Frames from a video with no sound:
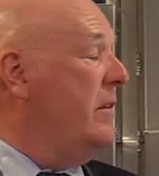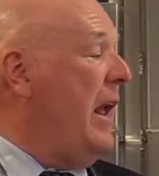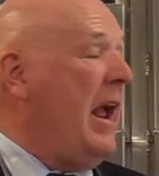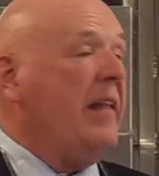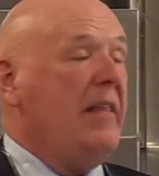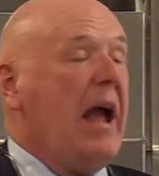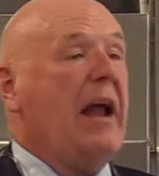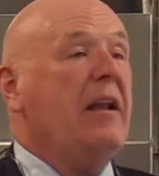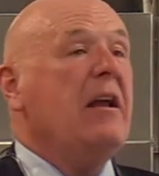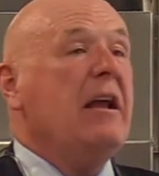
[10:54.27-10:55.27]
the and
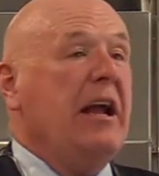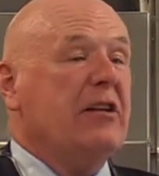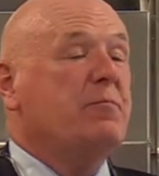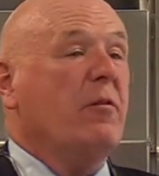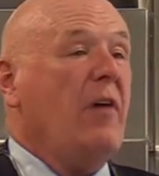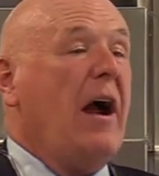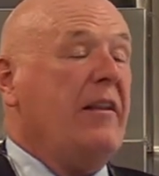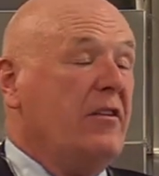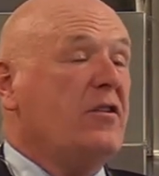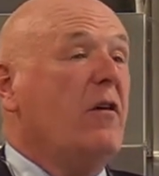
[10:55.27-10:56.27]
that it's
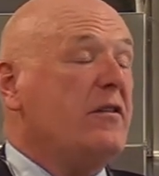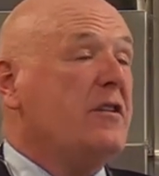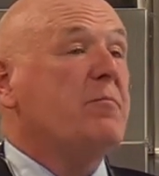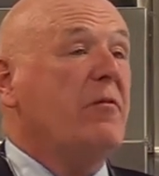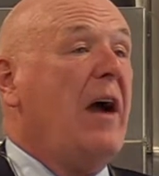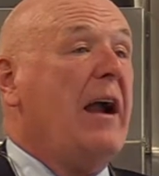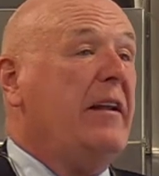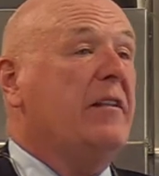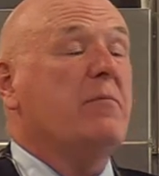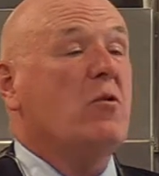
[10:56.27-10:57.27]
provided, the service is
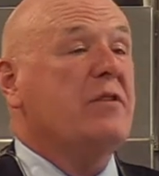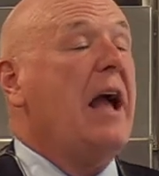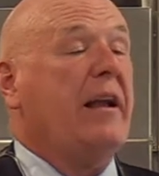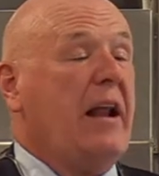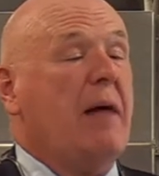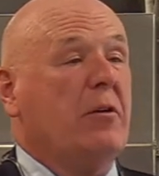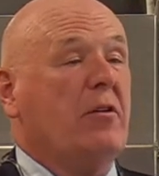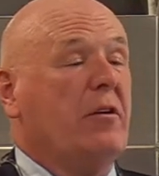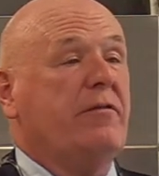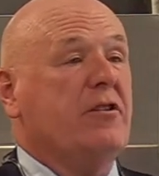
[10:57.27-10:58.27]
provided the most
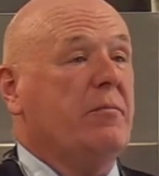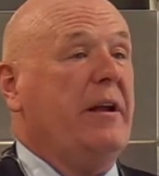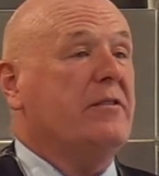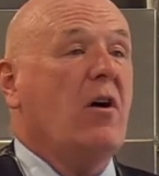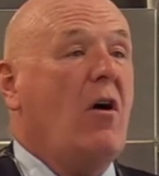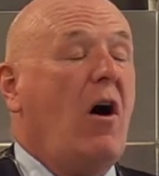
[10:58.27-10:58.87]
economical and efficient means.